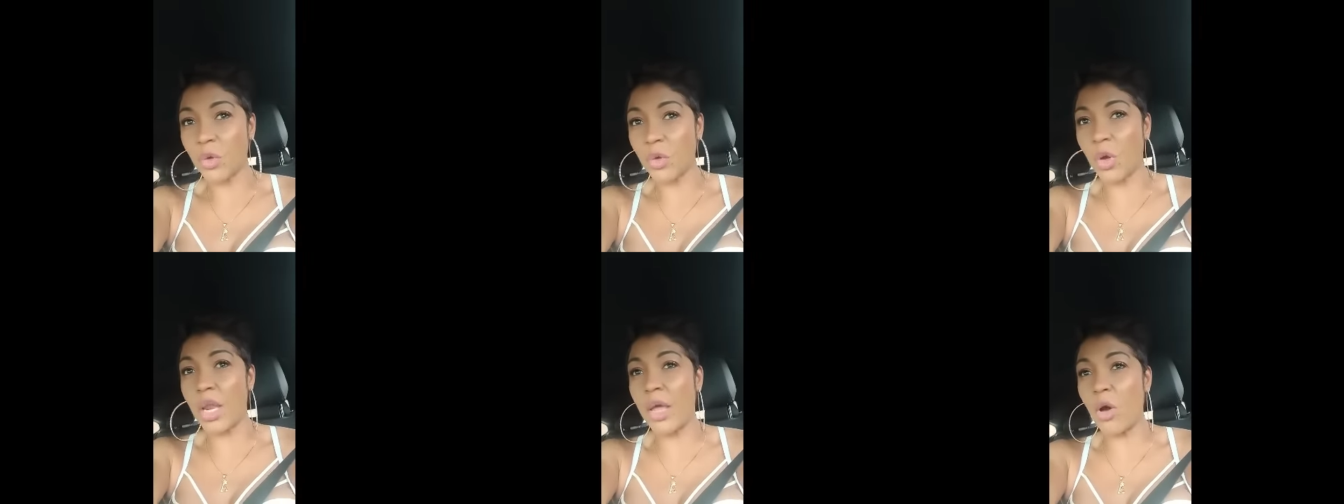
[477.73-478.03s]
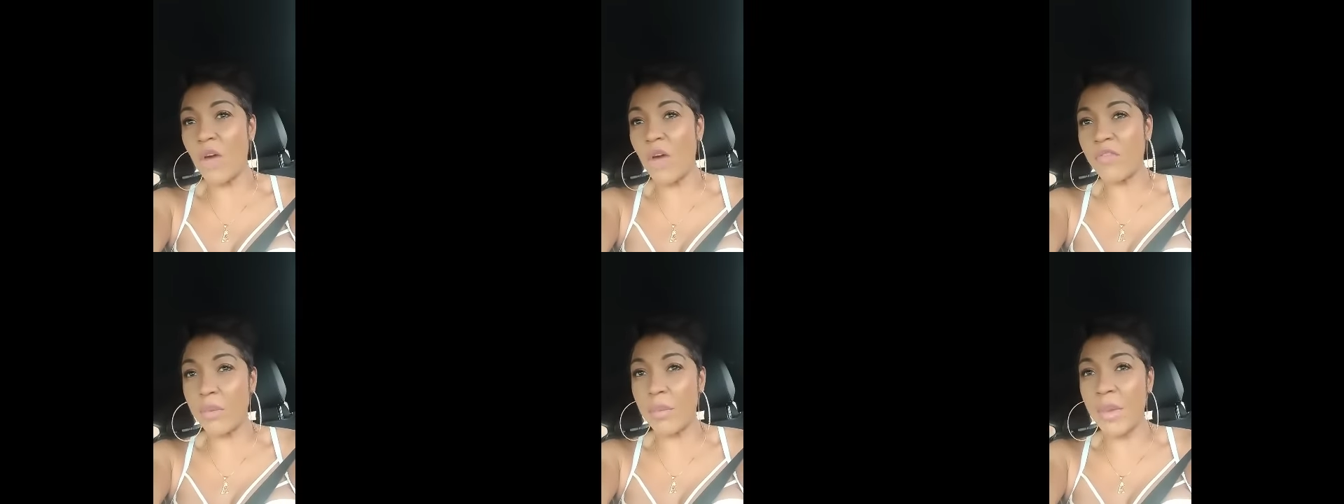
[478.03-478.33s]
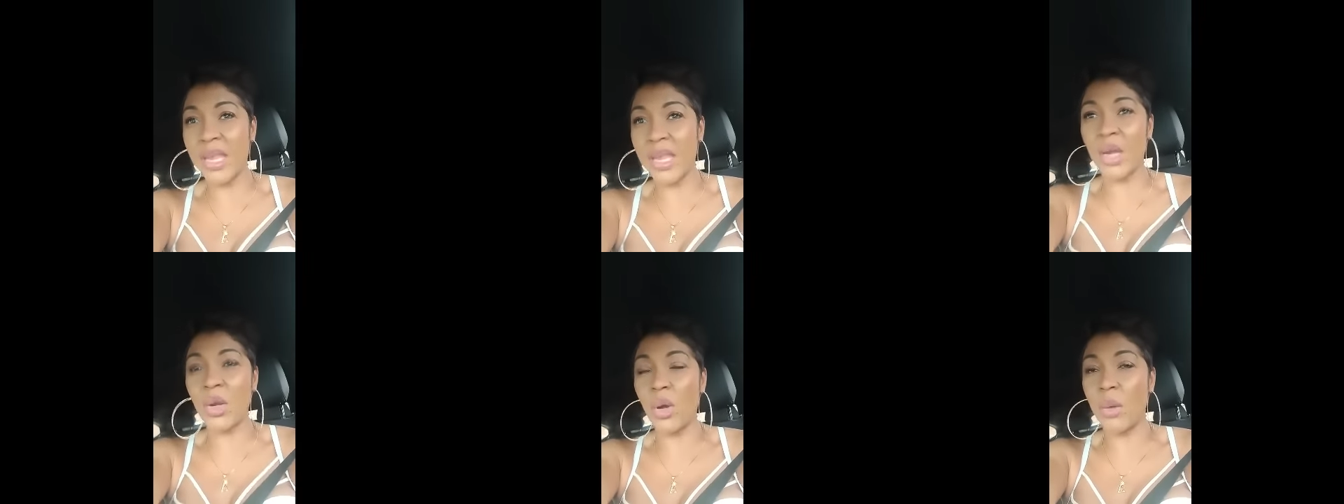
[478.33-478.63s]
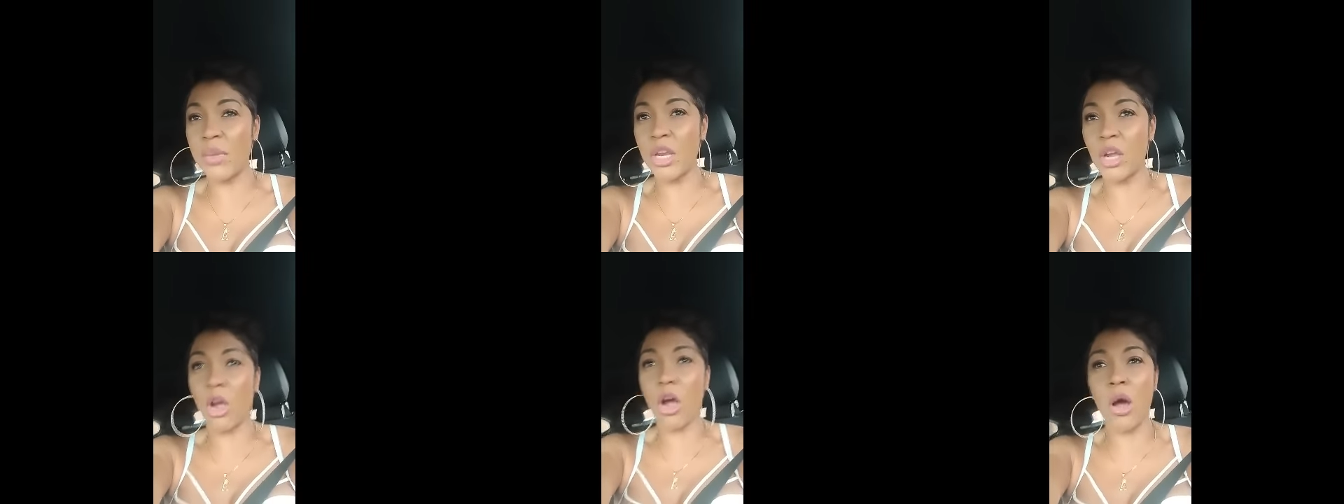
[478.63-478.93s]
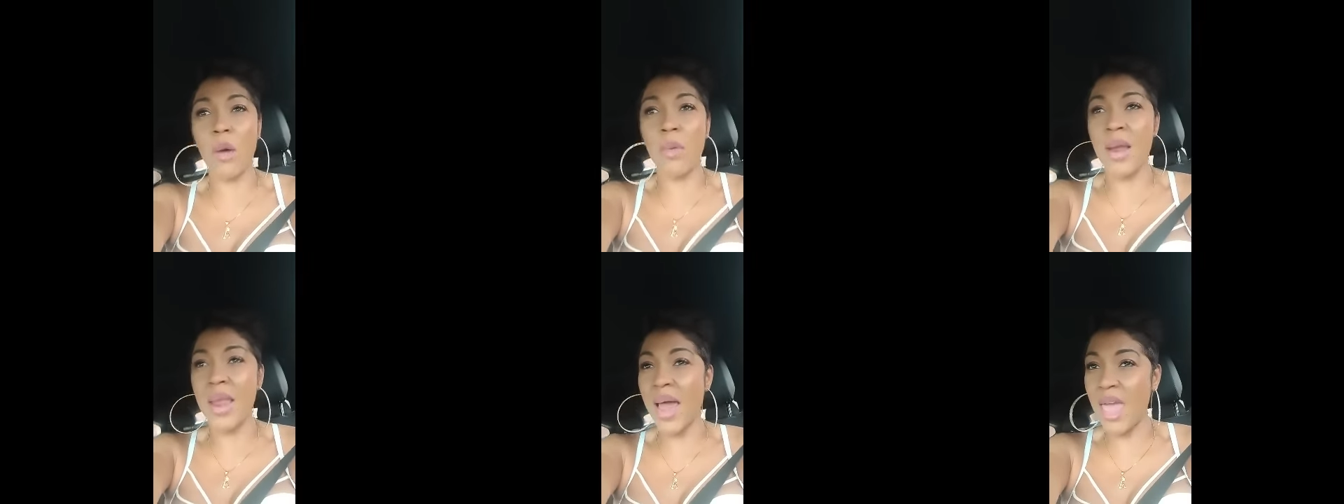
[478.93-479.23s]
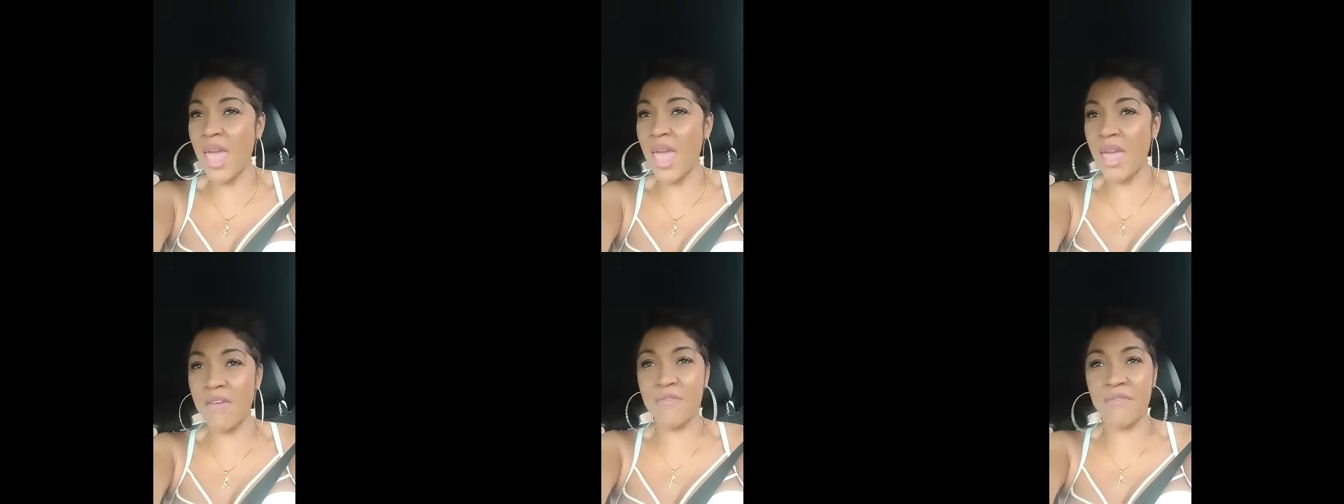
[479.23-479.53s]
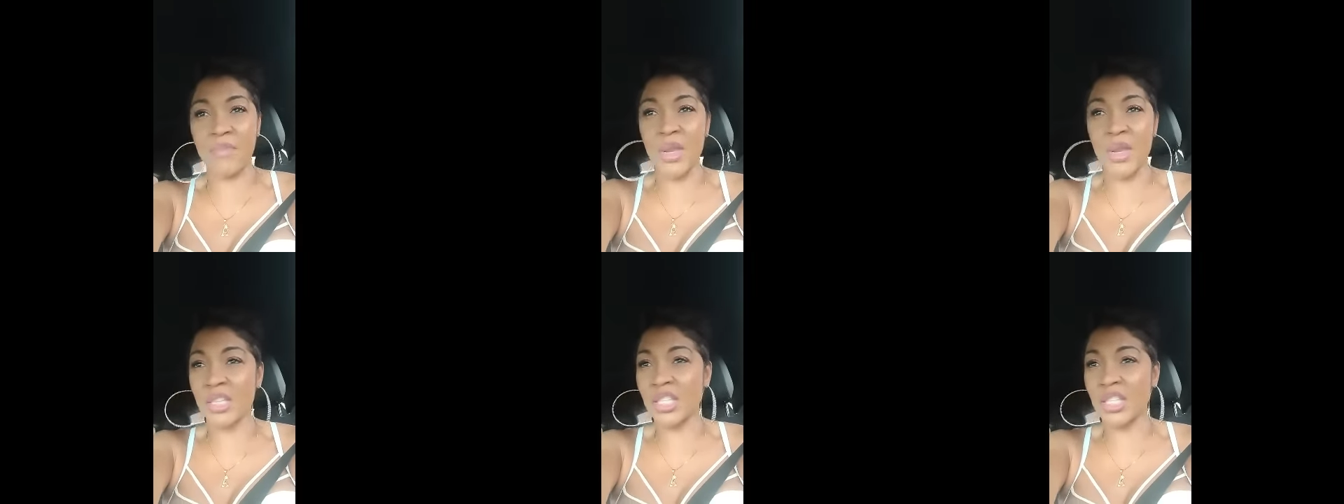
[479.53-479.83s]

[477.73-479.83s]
still a search, forget that break there, and